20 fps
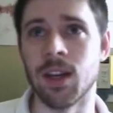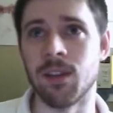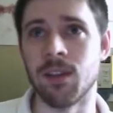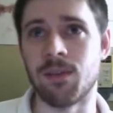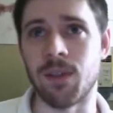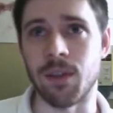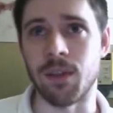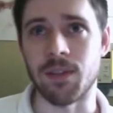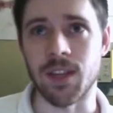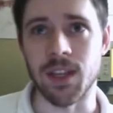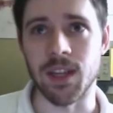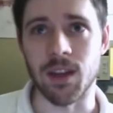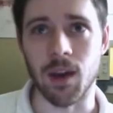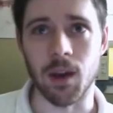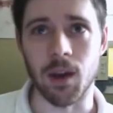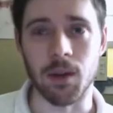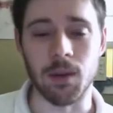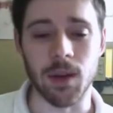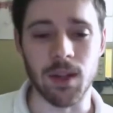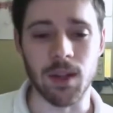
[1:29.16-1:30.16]

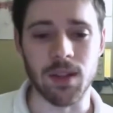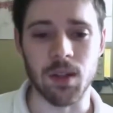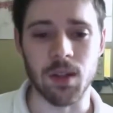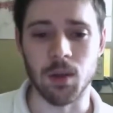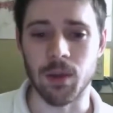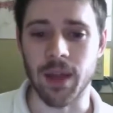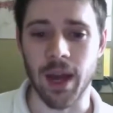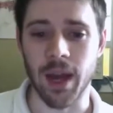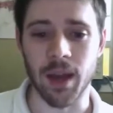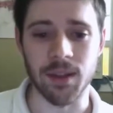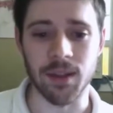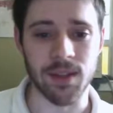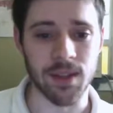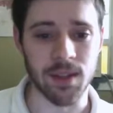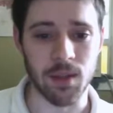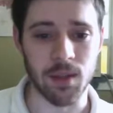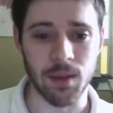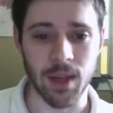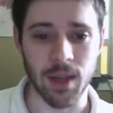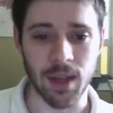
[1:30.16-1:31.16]
1,500, 2,000,
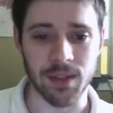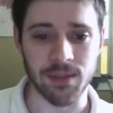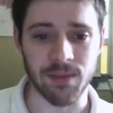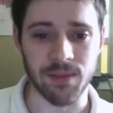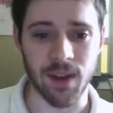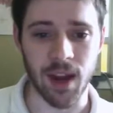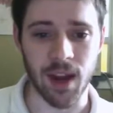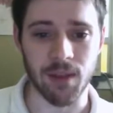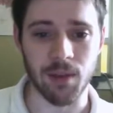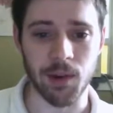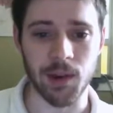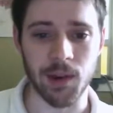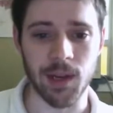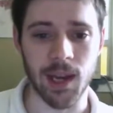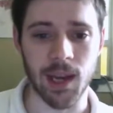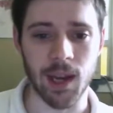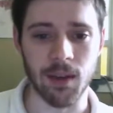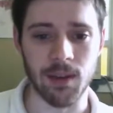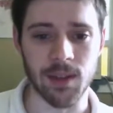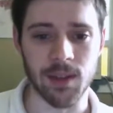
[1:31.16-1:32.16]
2,500
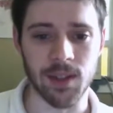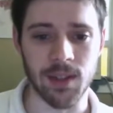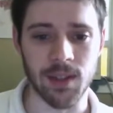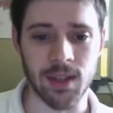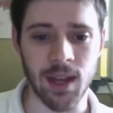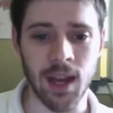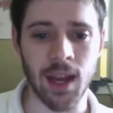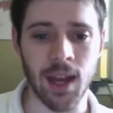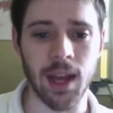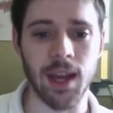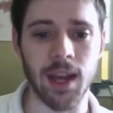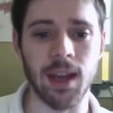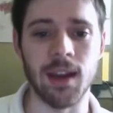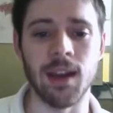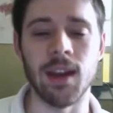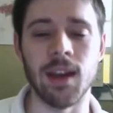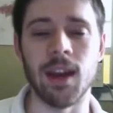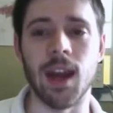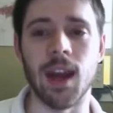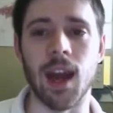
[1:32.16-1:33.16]
calories a day,
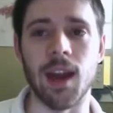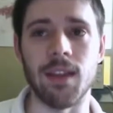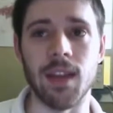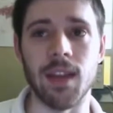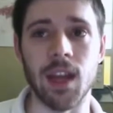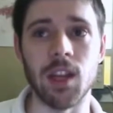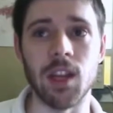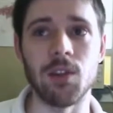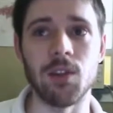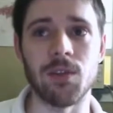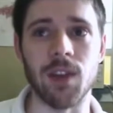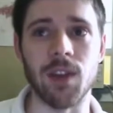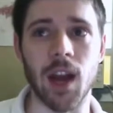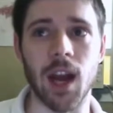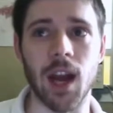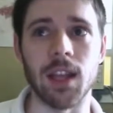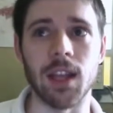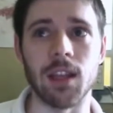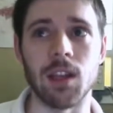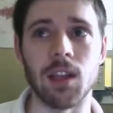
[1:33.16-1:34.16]
and then you've
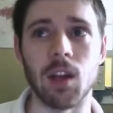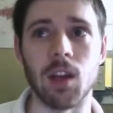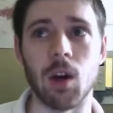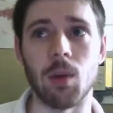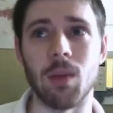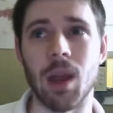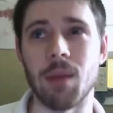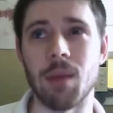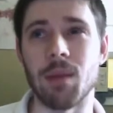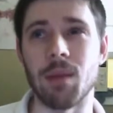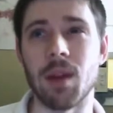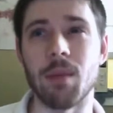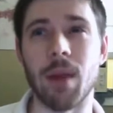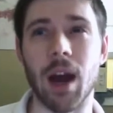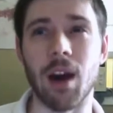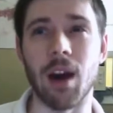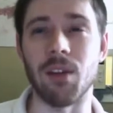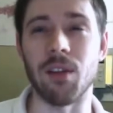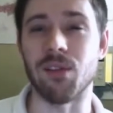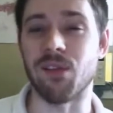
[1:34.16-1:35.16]
got, maybe
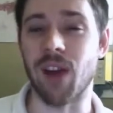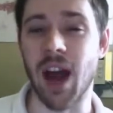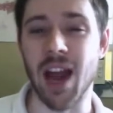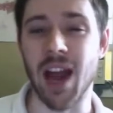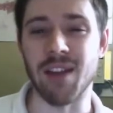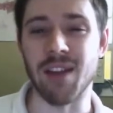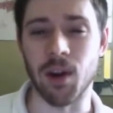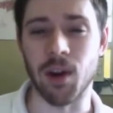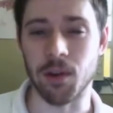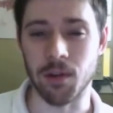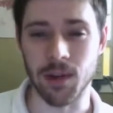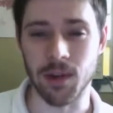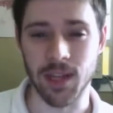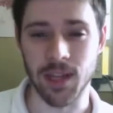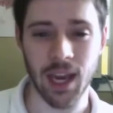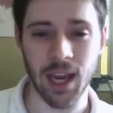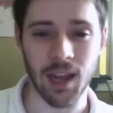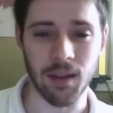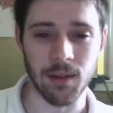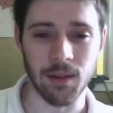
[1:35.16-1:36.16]
about 500
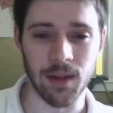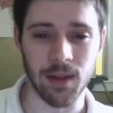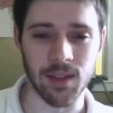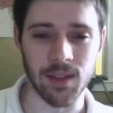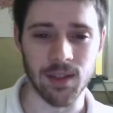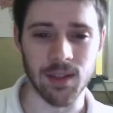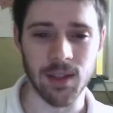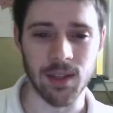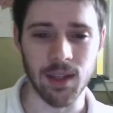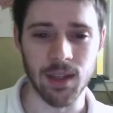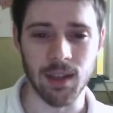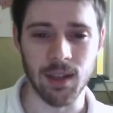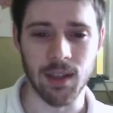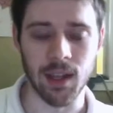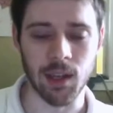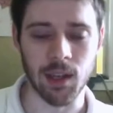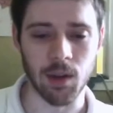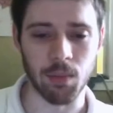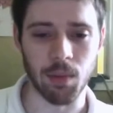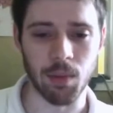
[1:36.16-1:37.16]
calories that
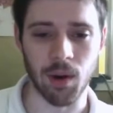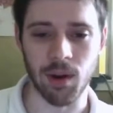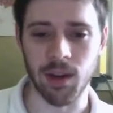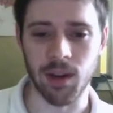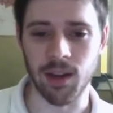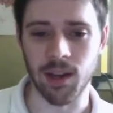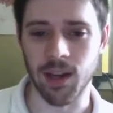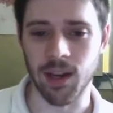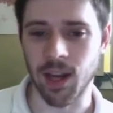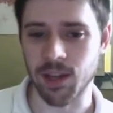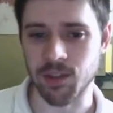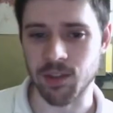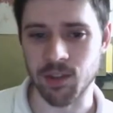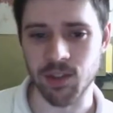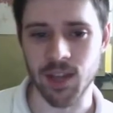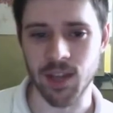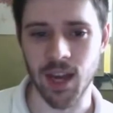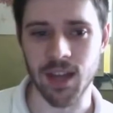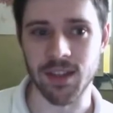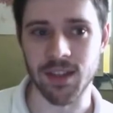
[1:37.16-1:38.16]
you're burning in
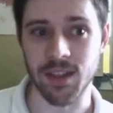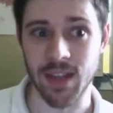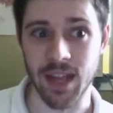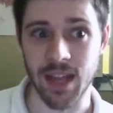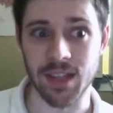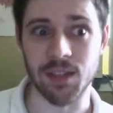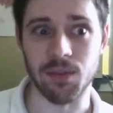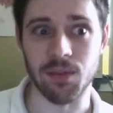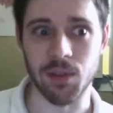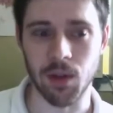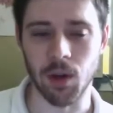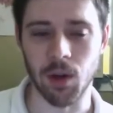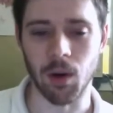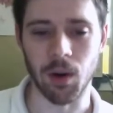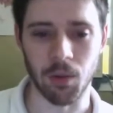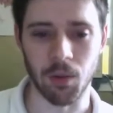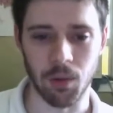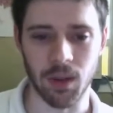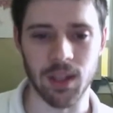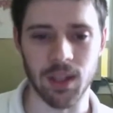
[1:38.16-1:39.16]
exercise, and that's if you're
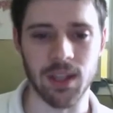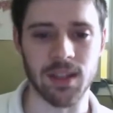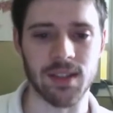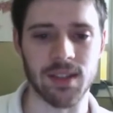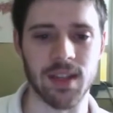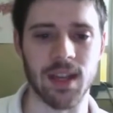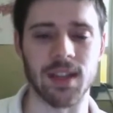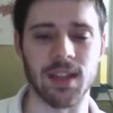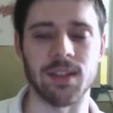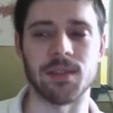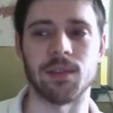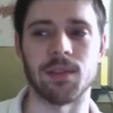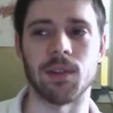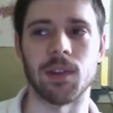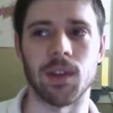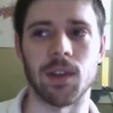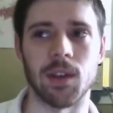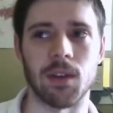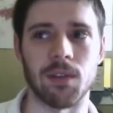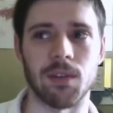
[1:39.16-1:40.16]
going really intense for,
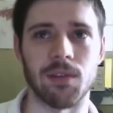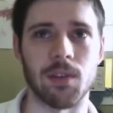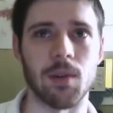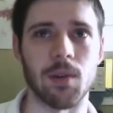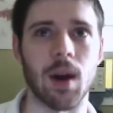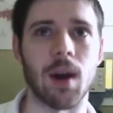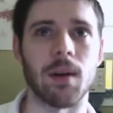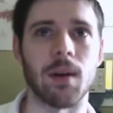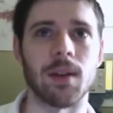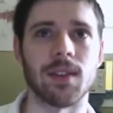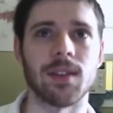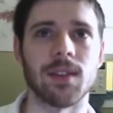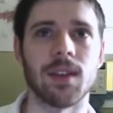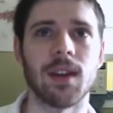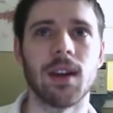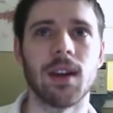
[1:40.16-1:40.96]
a few hours.